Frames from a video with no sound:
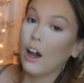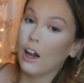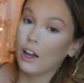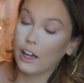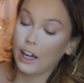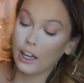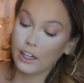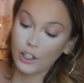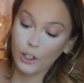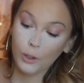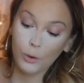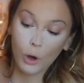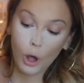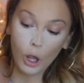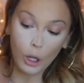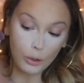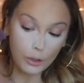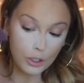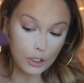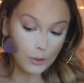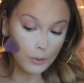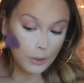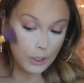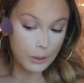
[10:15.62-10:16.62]
Again, you
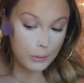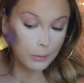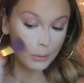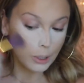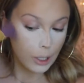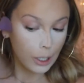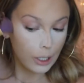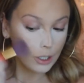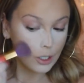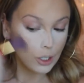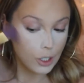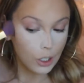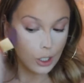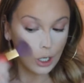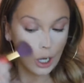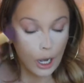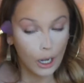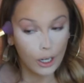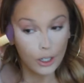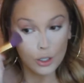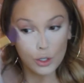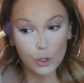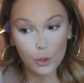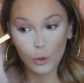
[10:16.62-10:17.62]
always want to blend your
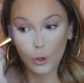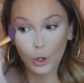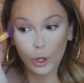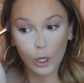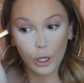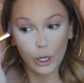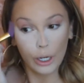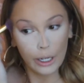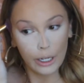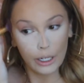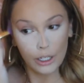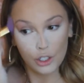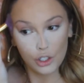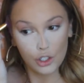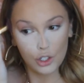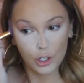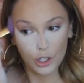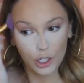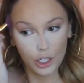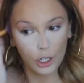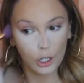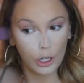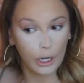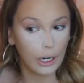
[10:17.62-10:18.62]
contour into
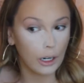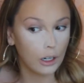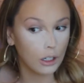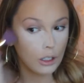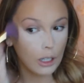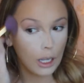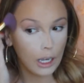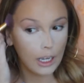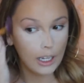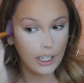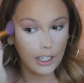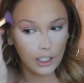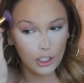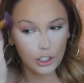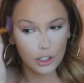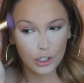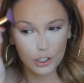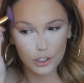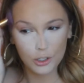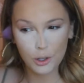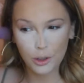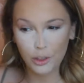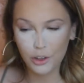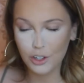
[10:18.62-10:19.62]
your hairline
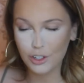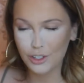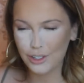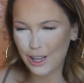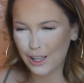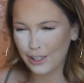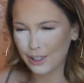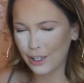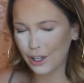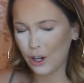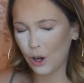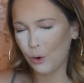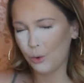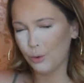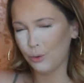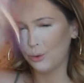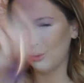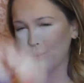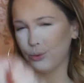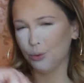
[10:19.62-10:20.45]
just so there's not like a